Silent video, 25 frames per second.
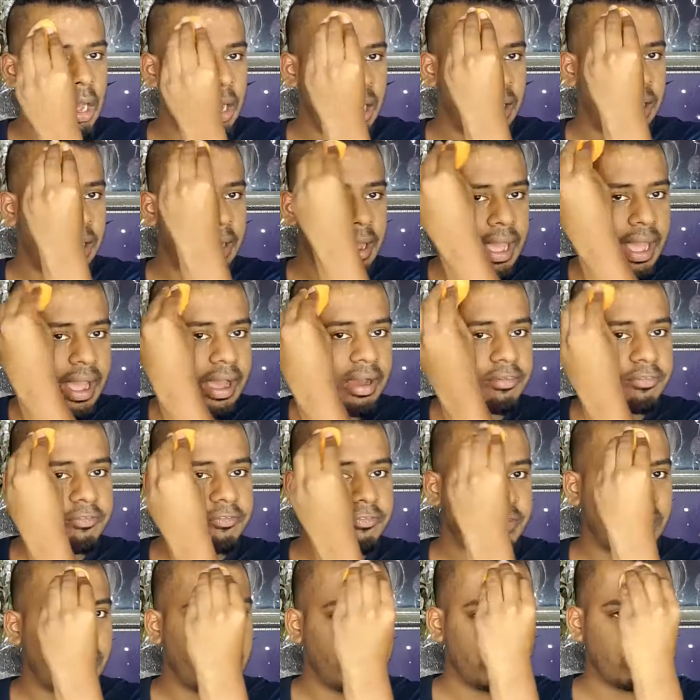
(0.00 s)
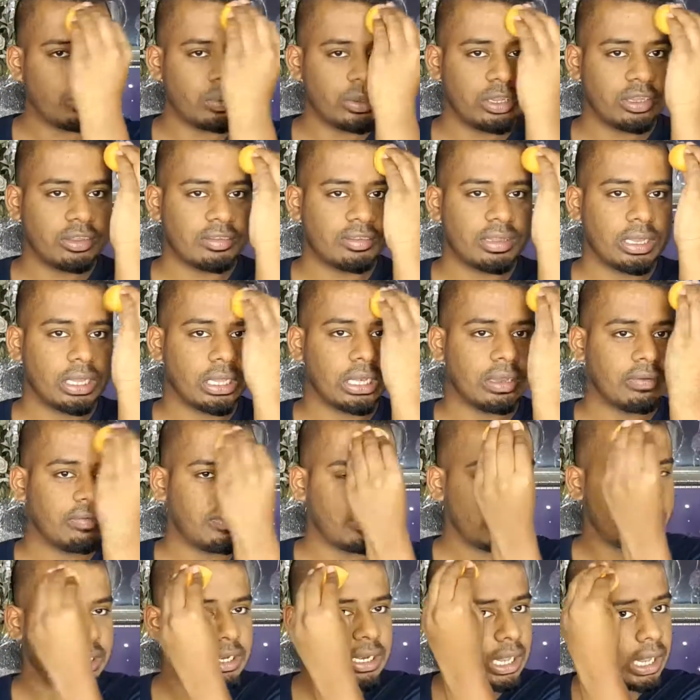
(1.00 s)
have fun with your
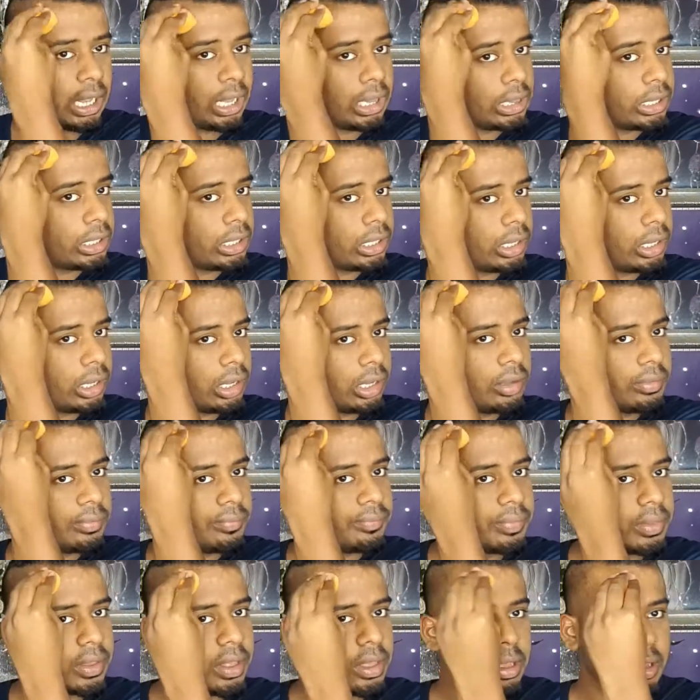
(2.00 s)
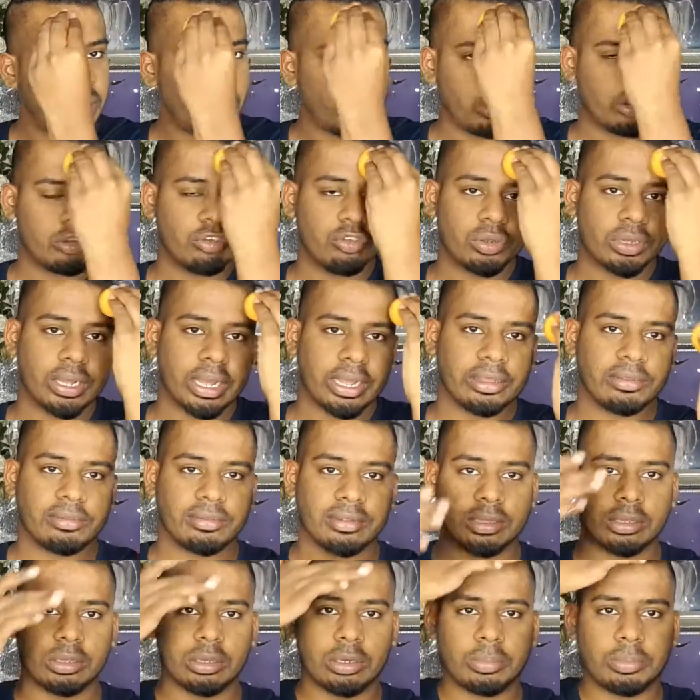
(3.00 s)
significant other? What you
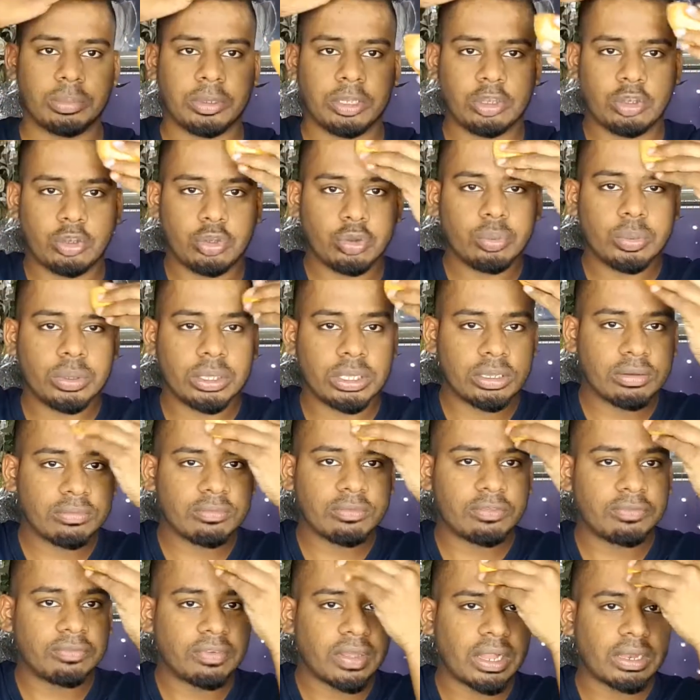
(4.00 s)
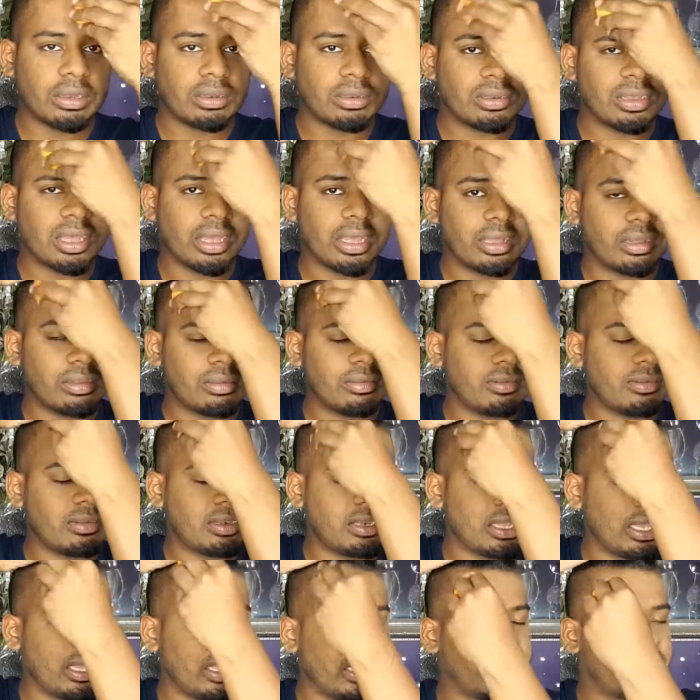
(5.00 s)
guys are gonna be doing for
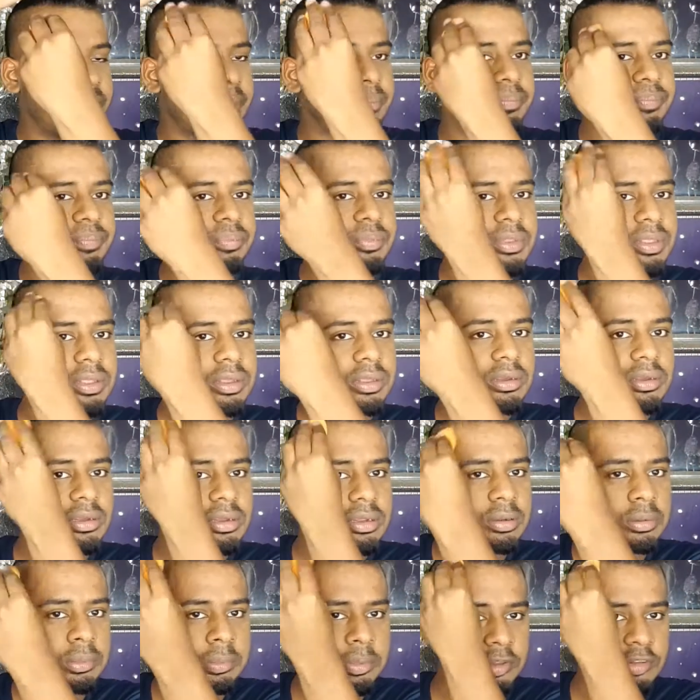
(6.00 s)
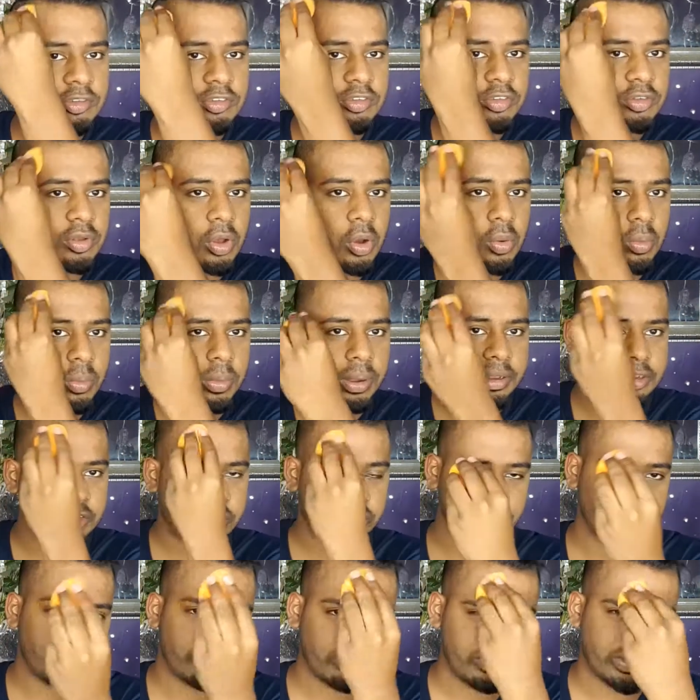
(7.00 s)
Valentine's Day? It'll be so
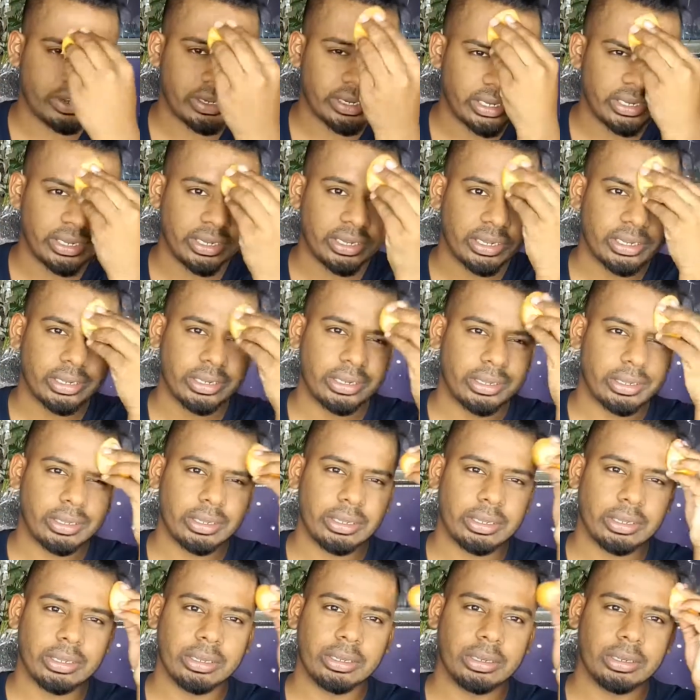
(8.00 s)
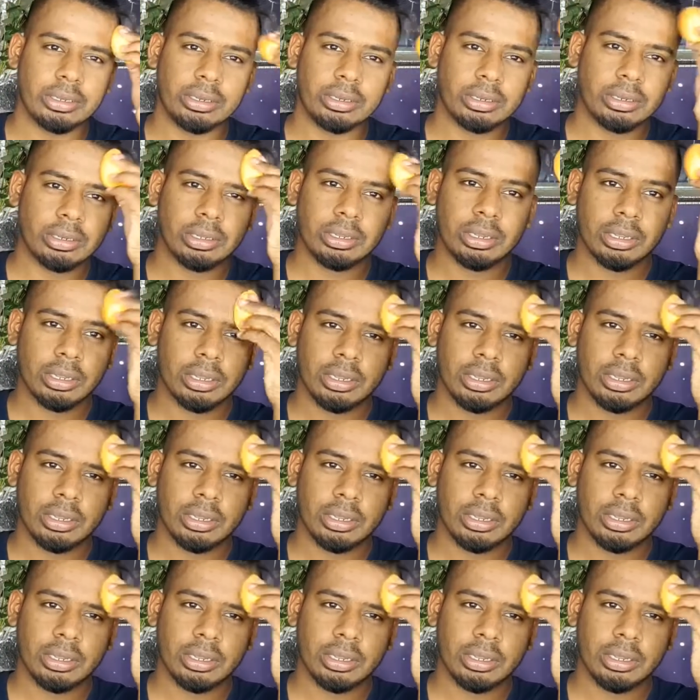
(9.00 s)
much fun.